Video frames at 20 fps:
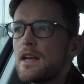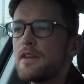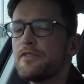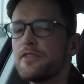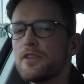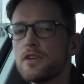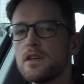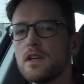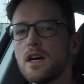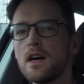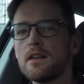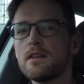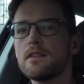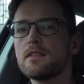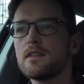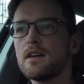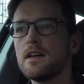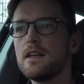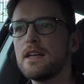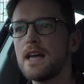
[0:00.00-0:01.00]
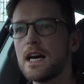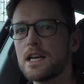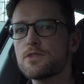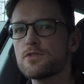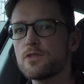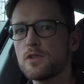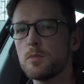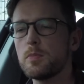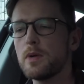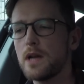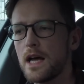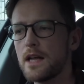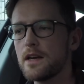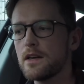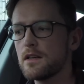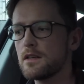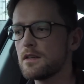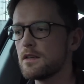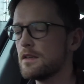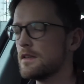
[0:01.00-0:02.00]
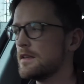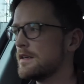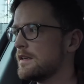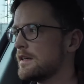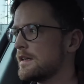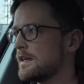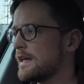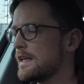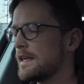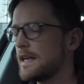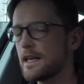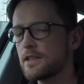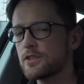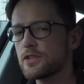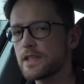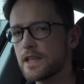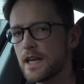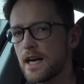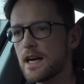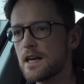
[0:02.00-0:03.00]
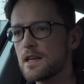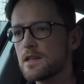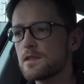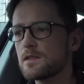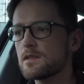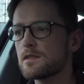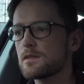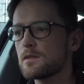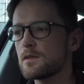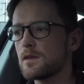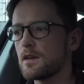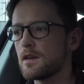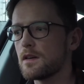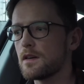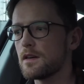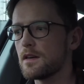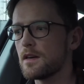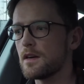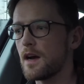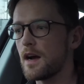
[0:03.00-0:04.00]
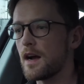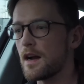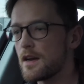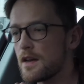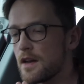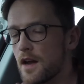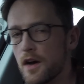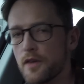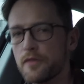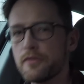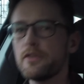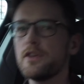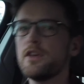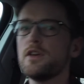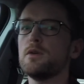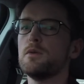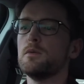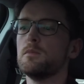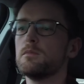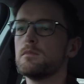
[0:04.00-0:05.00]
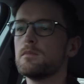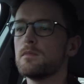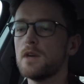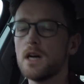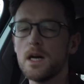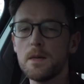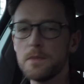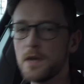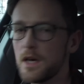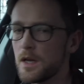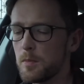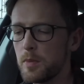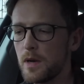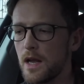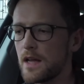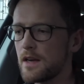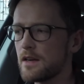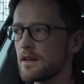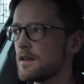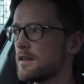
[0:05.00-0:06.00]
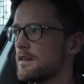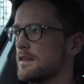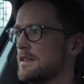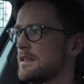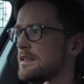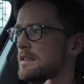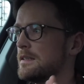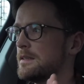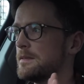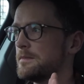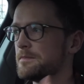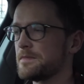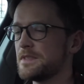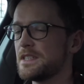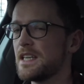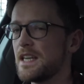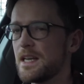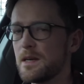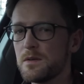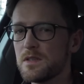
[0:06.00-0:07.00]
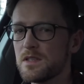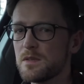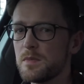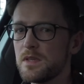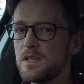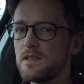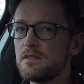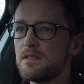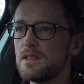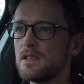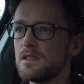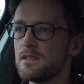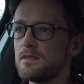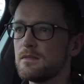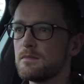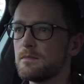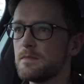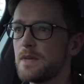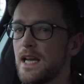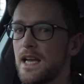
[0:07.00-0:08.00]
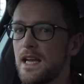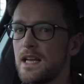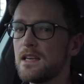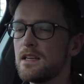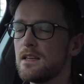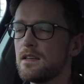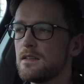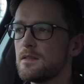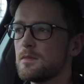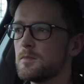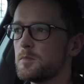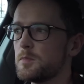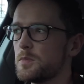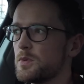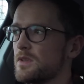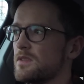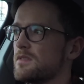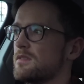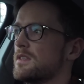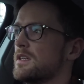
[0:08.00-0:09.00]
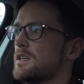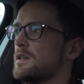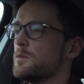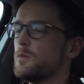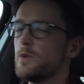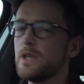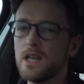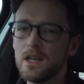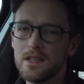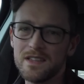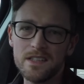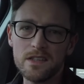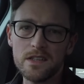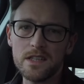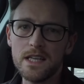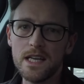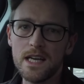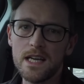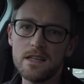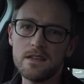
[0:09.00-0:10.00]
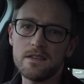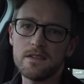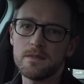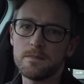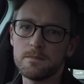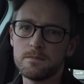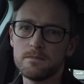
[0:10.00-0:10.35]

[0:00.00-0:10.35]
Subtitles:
if you're not a natural planner, electric cars are not for you. I'm not a planner. Today was a bit of a pain, but we got there in the end.